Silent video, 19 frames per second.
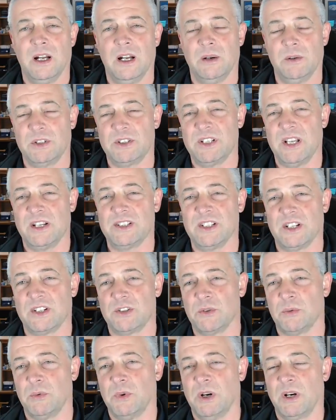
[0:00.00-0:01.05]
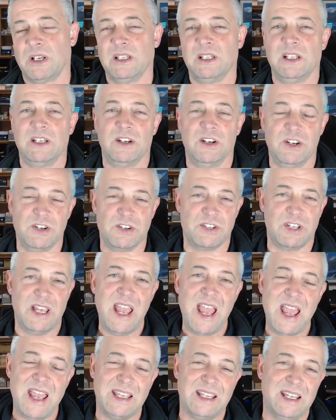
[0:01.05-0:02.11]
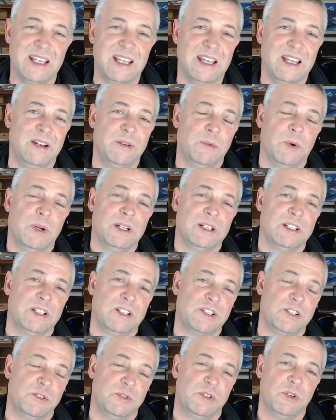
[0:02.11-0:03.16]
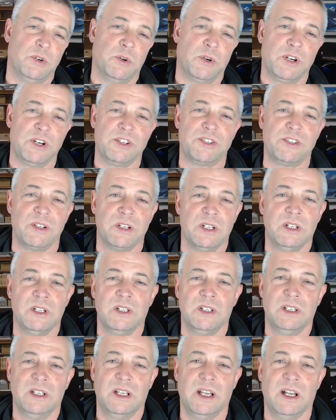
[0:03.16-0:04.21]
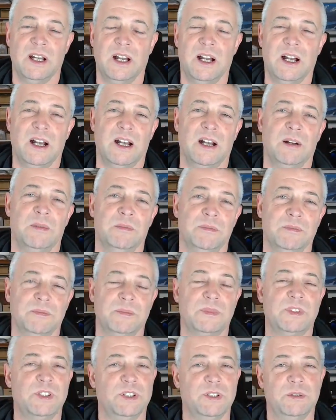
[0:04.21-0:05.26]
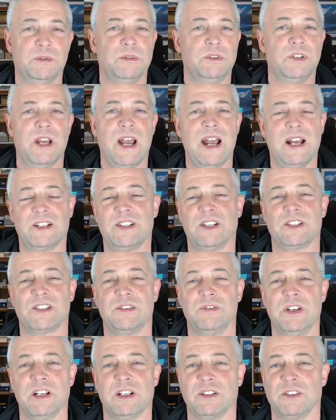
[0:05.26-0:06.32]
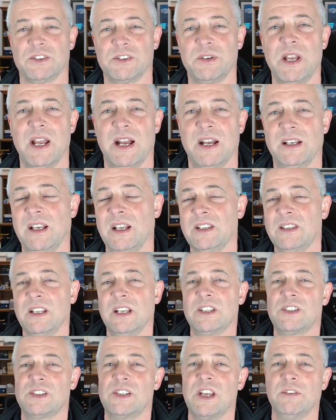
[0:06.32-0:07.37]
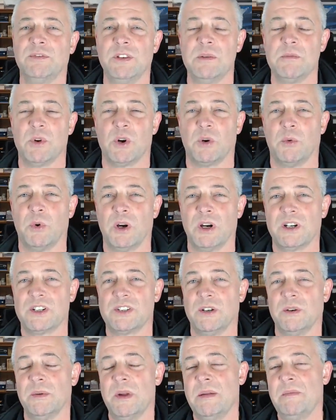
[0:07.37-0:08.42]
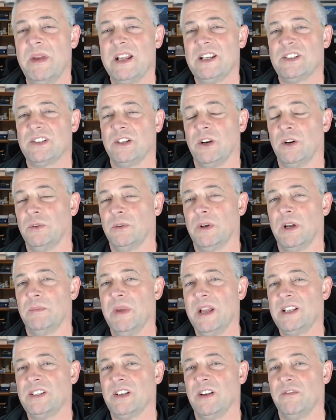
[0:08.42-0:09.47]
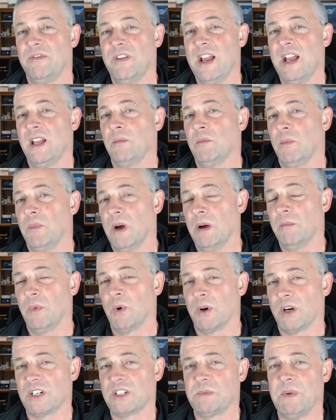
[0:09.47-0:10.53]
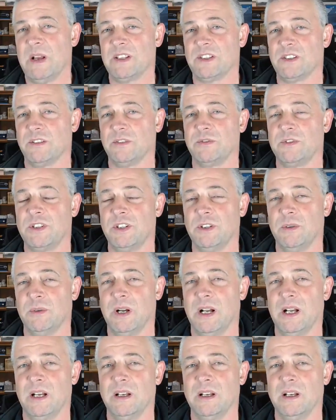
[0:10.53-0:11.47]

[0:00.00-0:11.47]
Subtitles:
which takes extra work, and then you're usually hanging in one of the two doors to access the vehicle. So yeah, it's definitely more work. So it makes a van more expensive to